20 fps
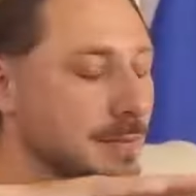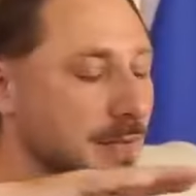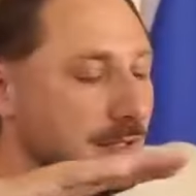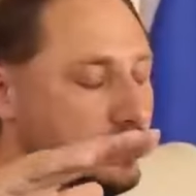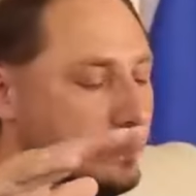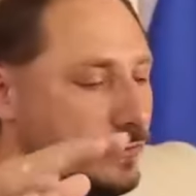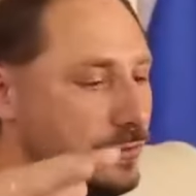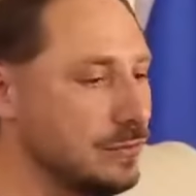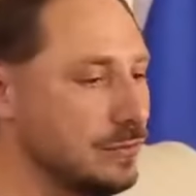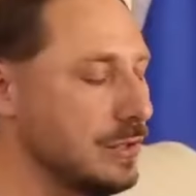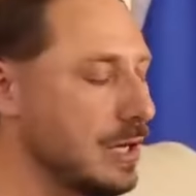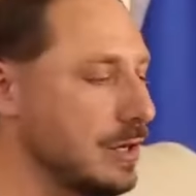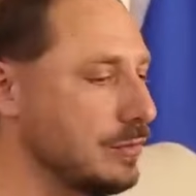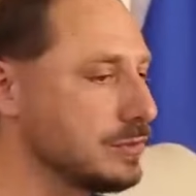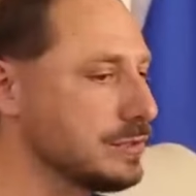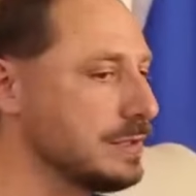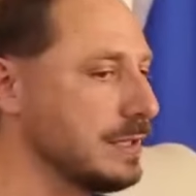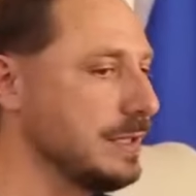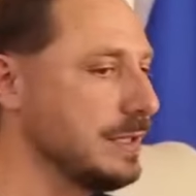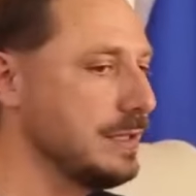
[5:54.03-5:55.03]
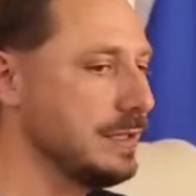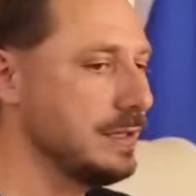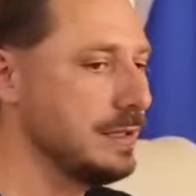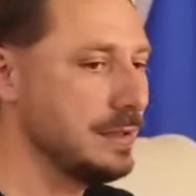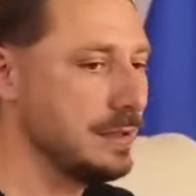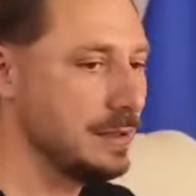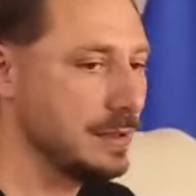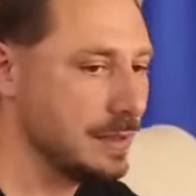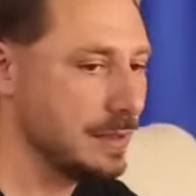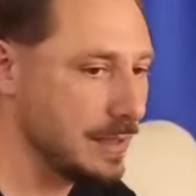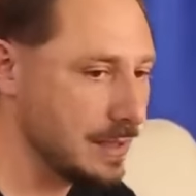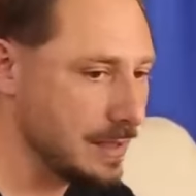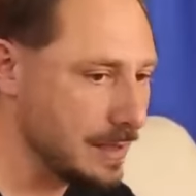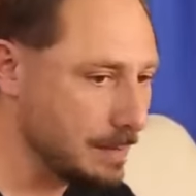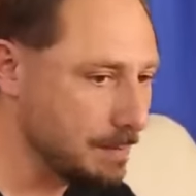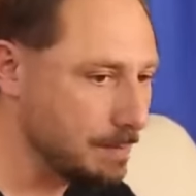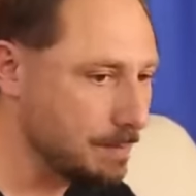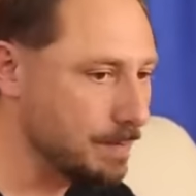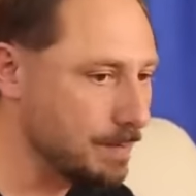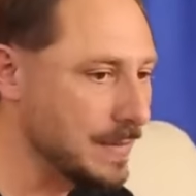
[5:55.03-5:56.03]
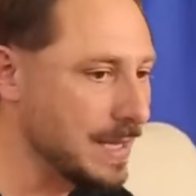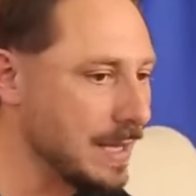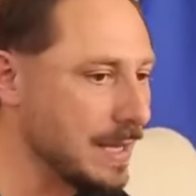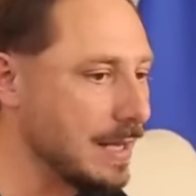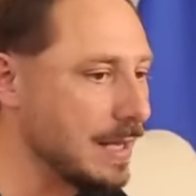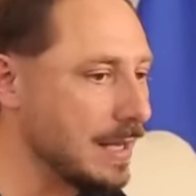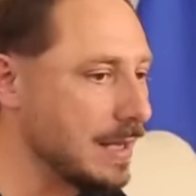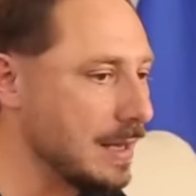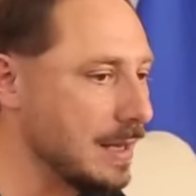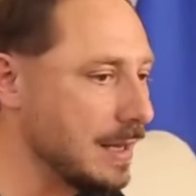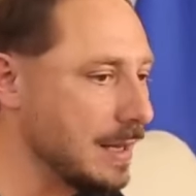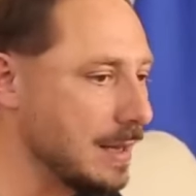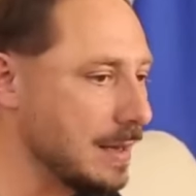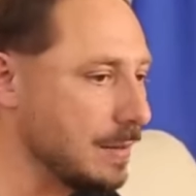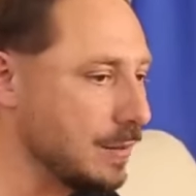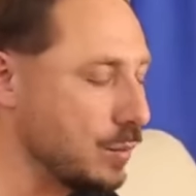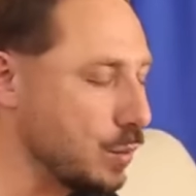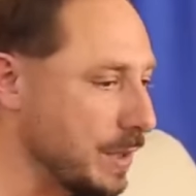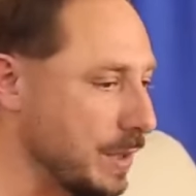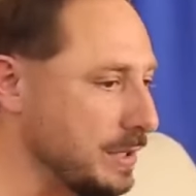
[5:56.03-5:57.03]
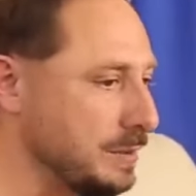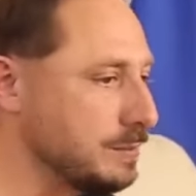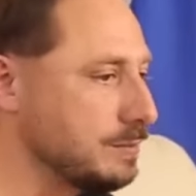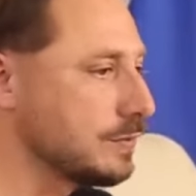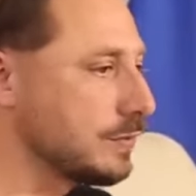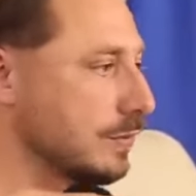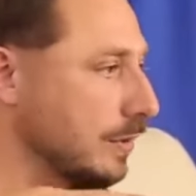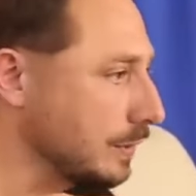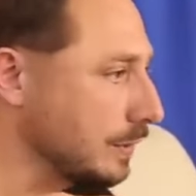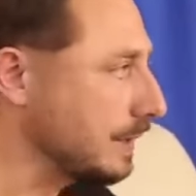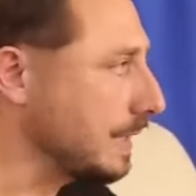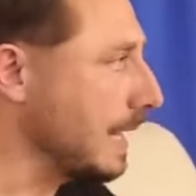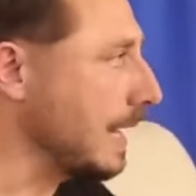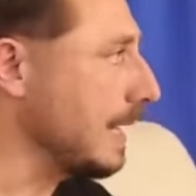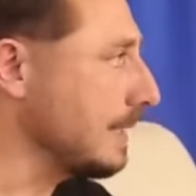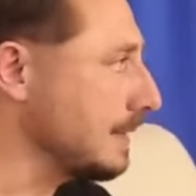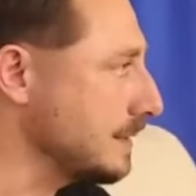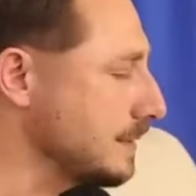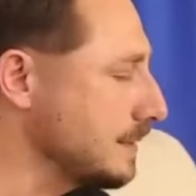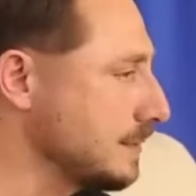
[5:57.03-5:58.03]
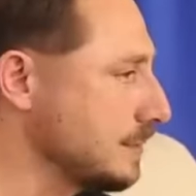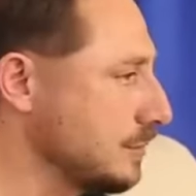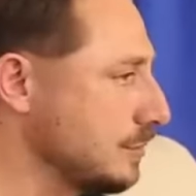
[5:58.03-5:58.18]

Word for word: friends and rescuers, as well as Sergey's own courage and